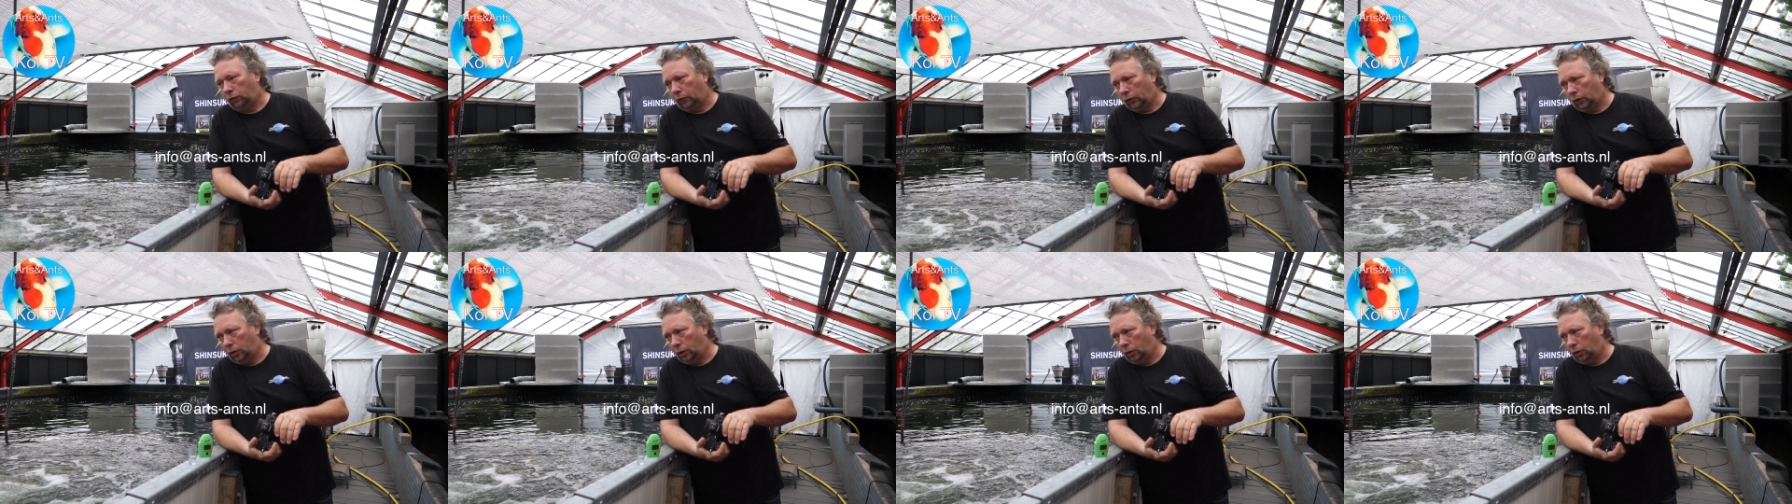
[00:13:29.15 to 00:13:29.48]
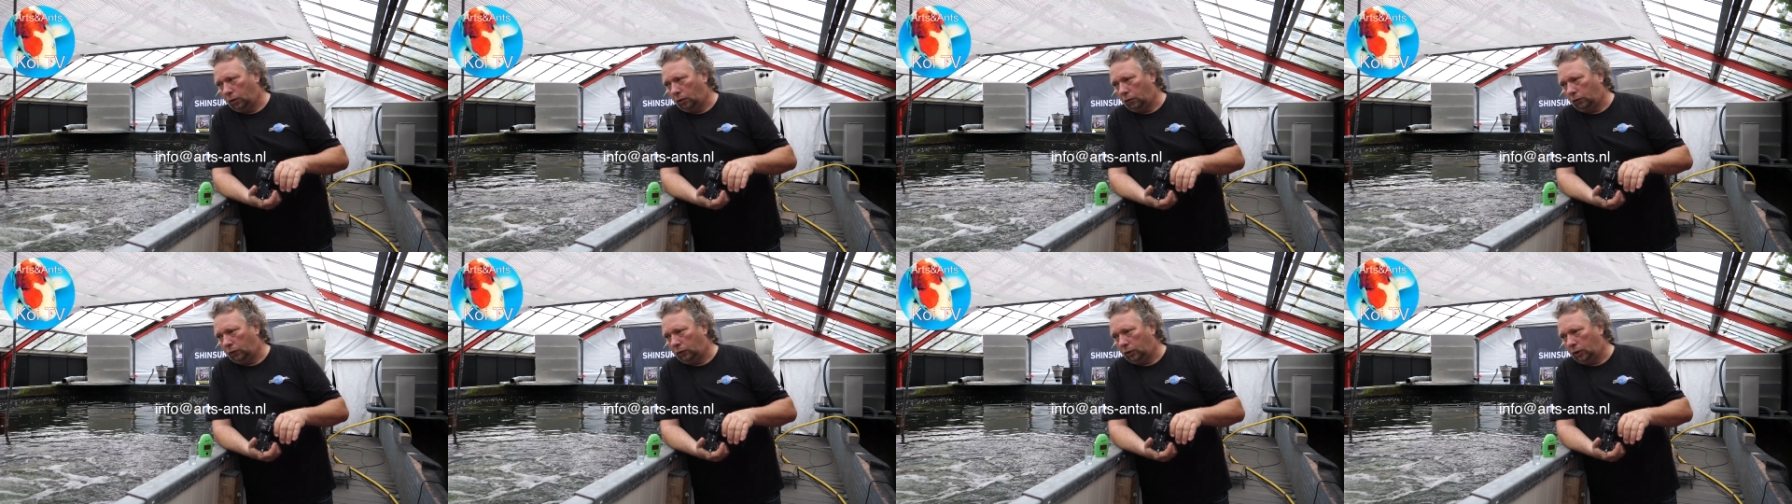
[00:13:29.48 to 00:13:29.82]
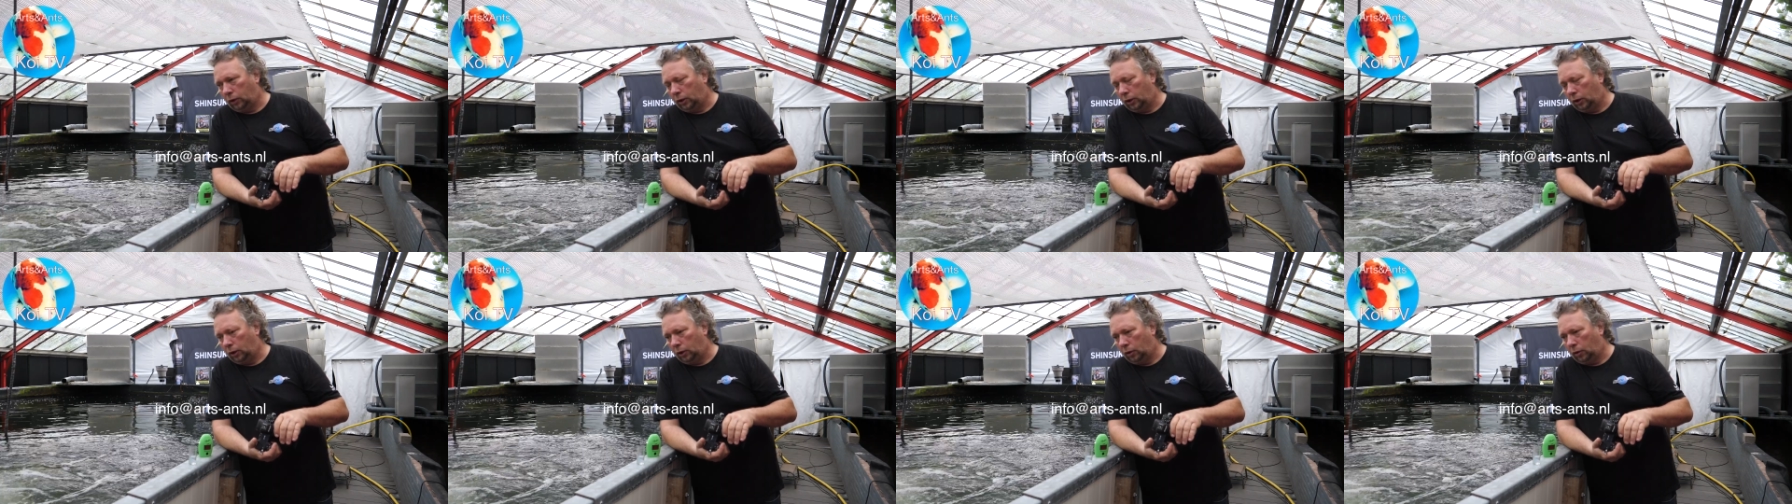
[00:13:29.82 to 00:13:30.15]
uh, of,
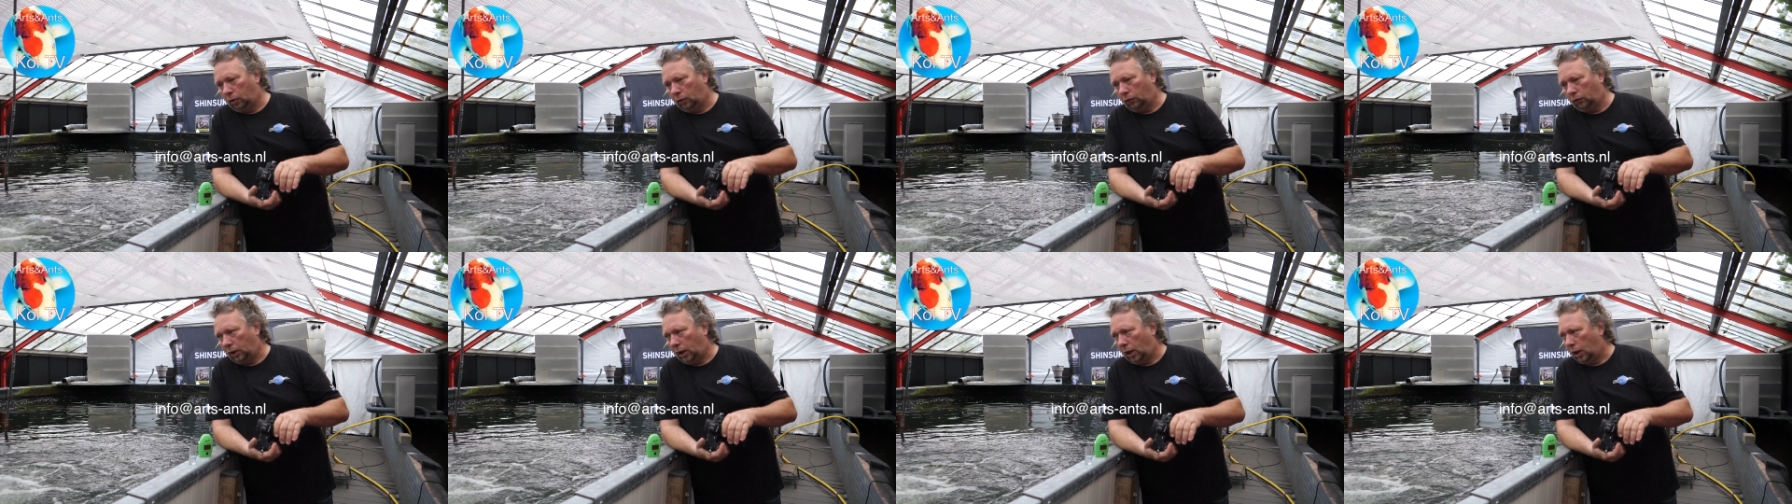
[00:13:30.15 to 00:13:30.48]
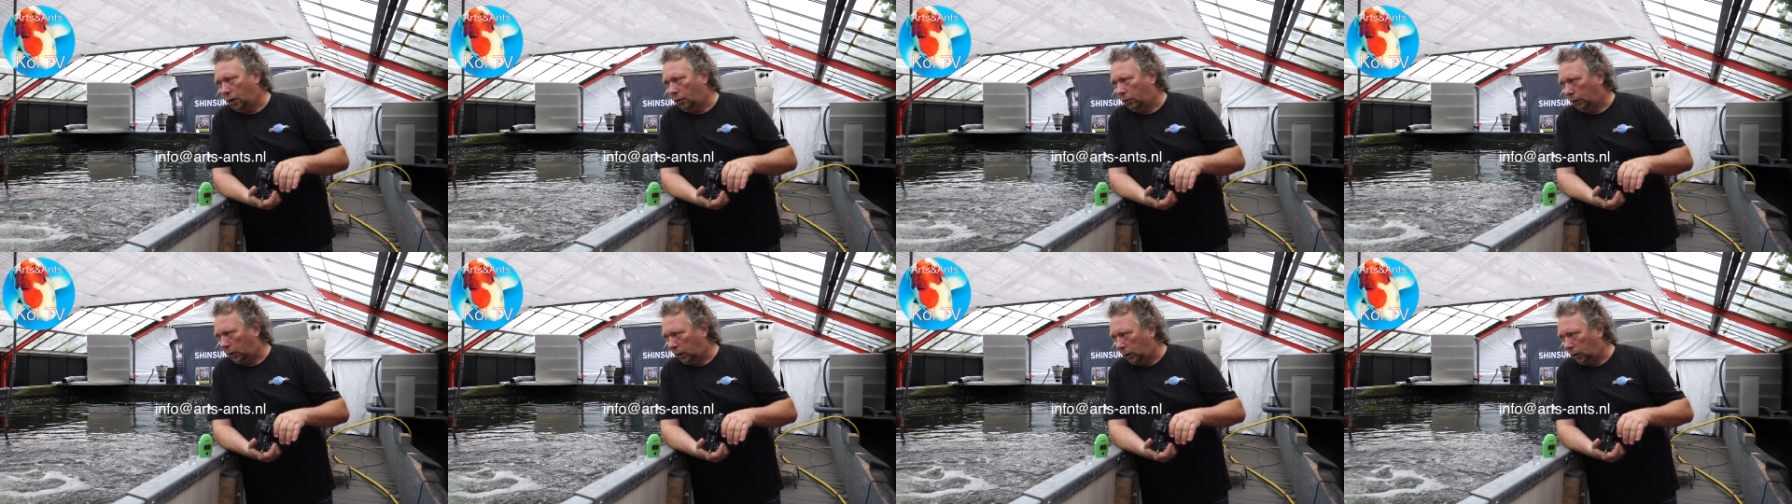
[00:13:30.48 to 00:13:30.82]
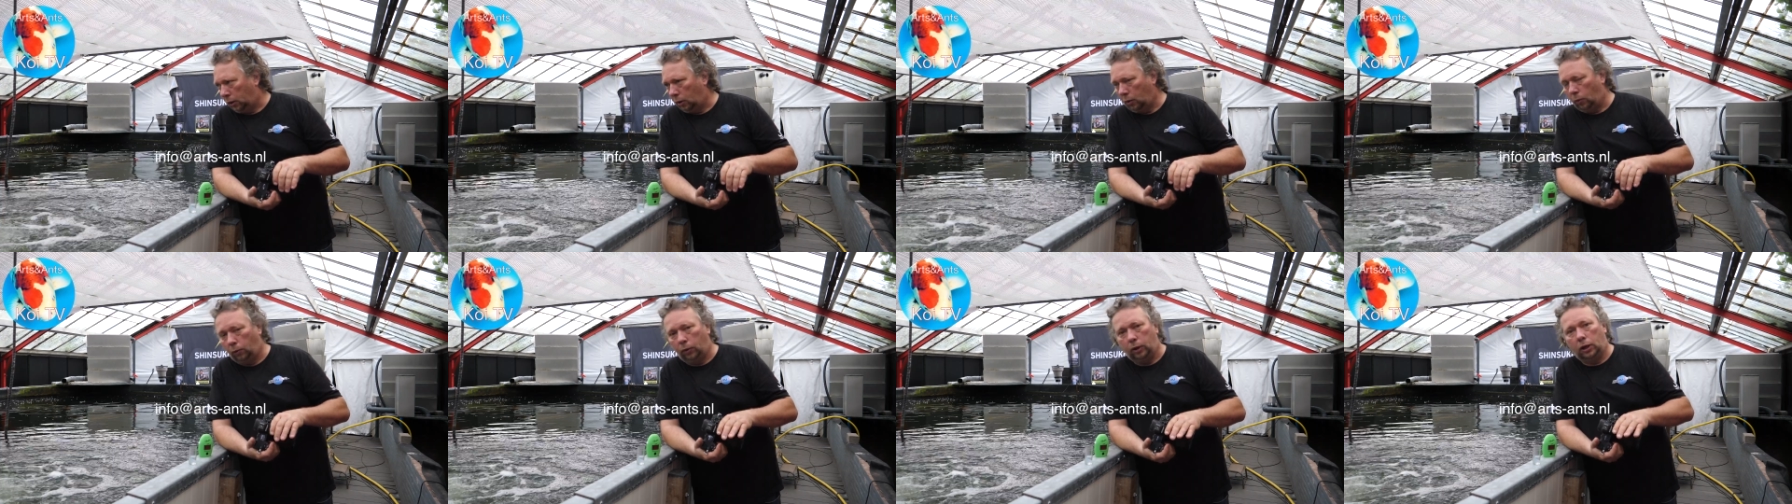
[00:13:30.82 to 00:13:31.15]
the, of the
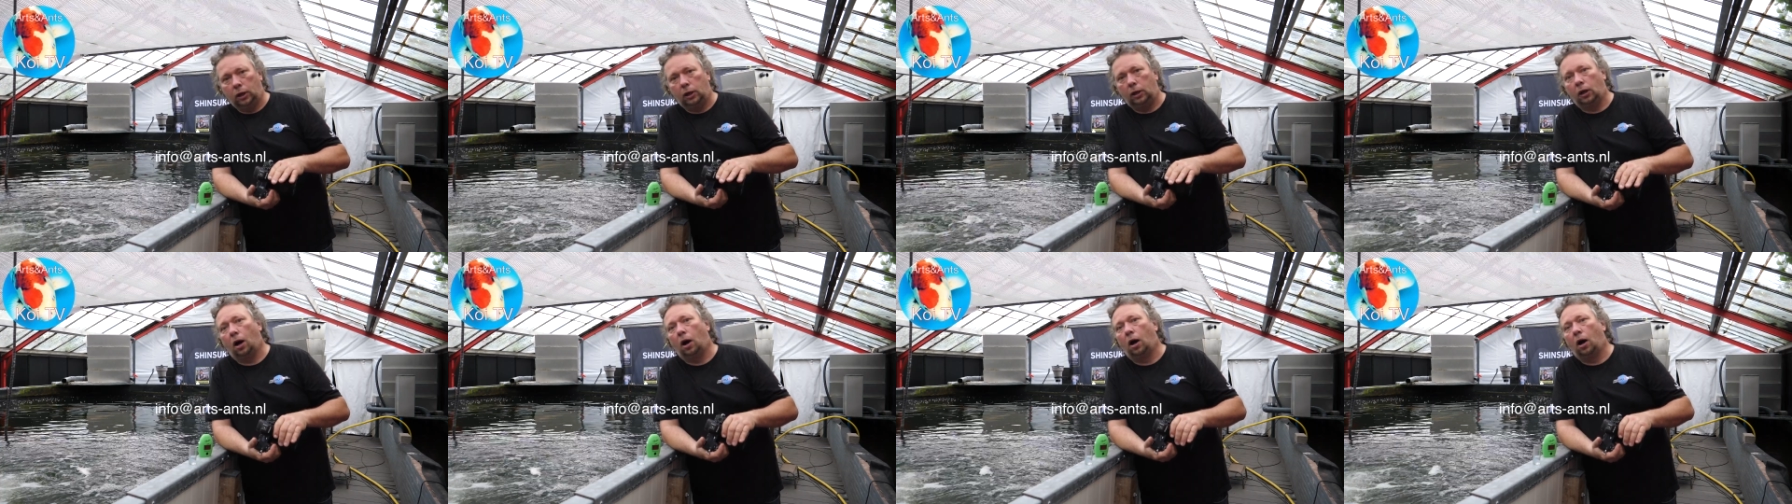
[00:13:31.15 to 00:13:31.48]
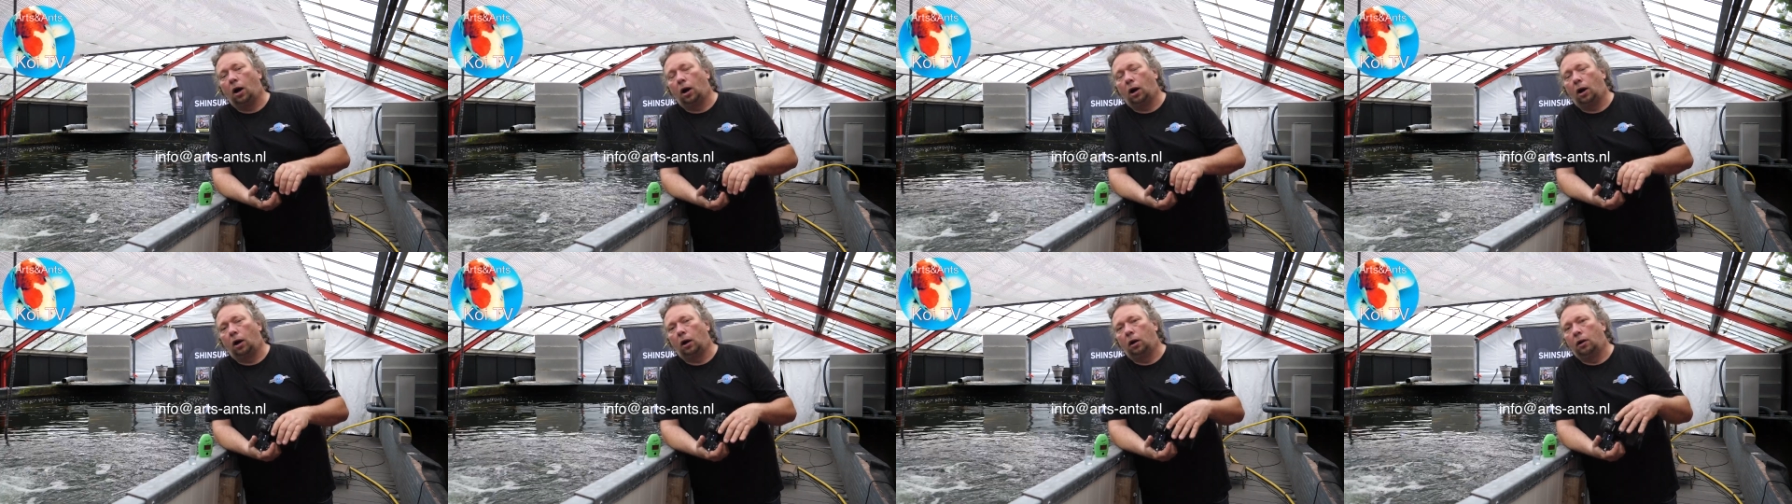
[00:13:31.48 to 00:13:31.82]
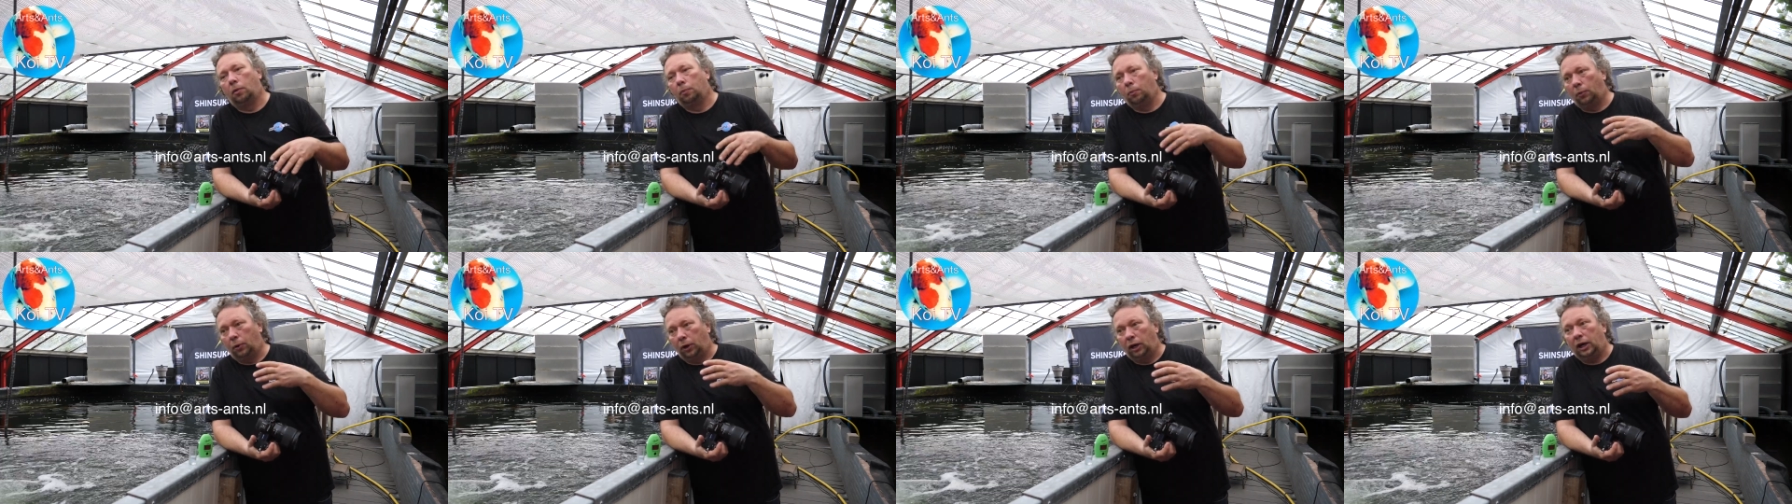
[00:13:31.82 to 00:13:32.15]
algae we are
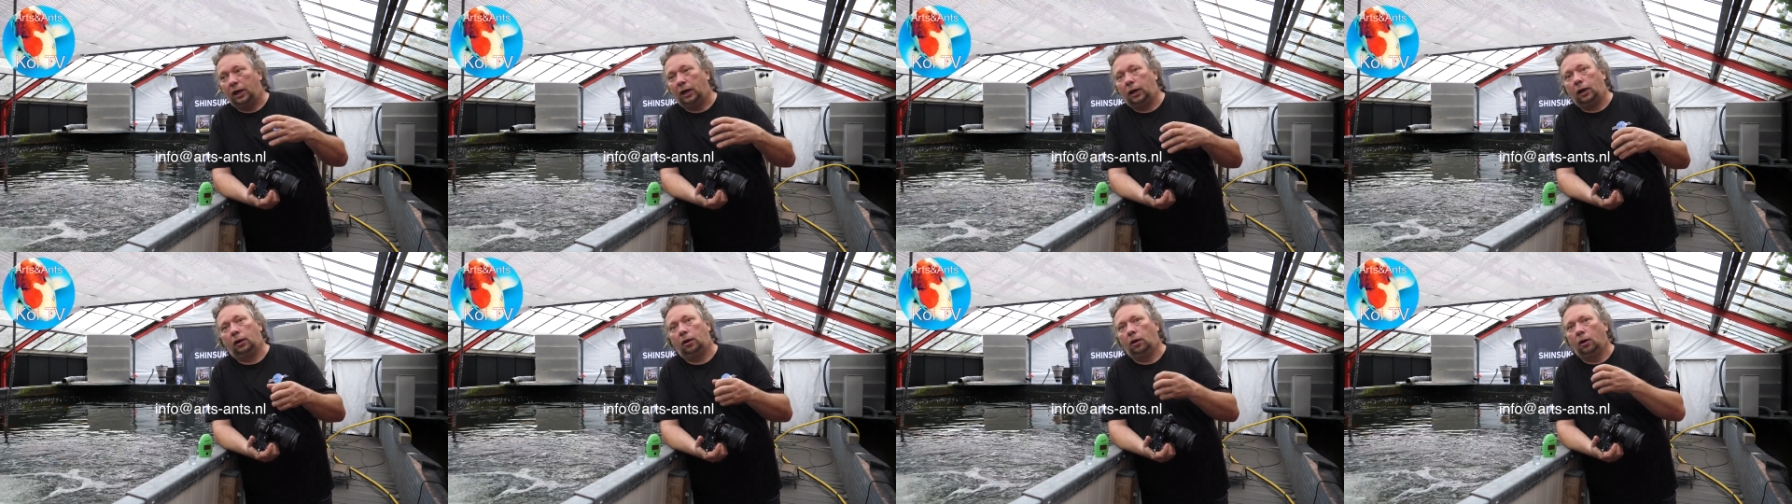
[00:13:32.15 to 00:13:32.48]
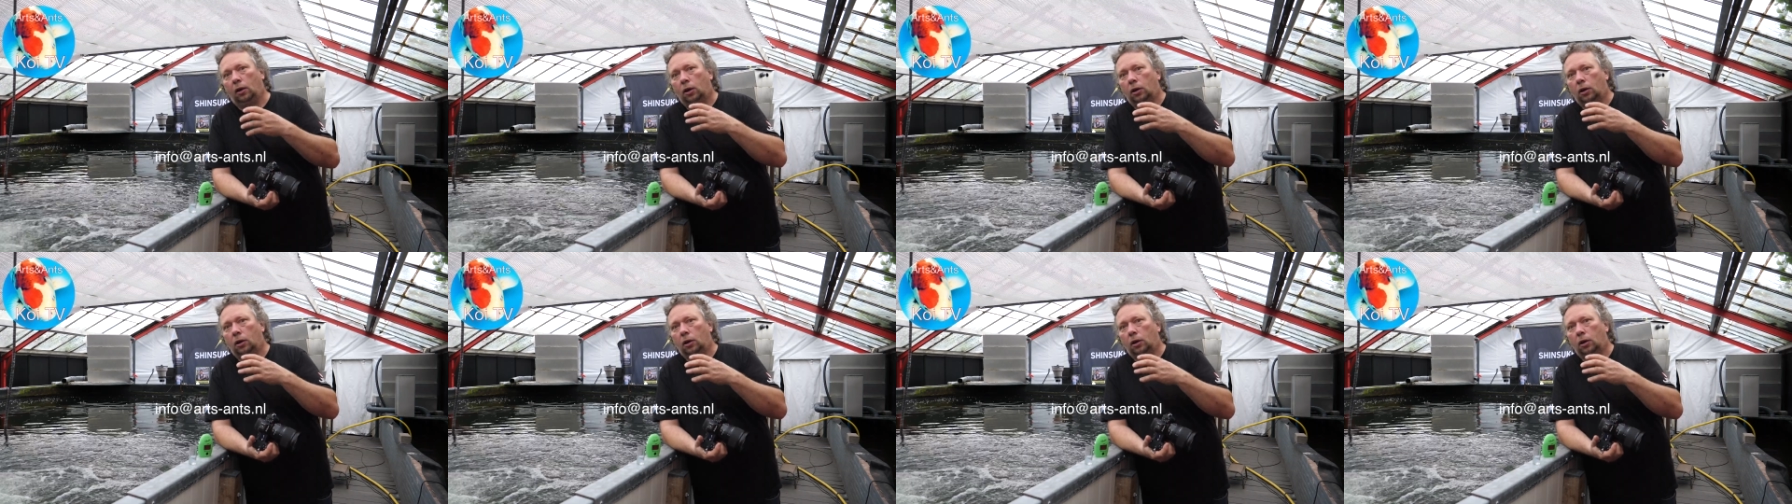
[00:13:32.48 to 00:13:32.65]
breeding,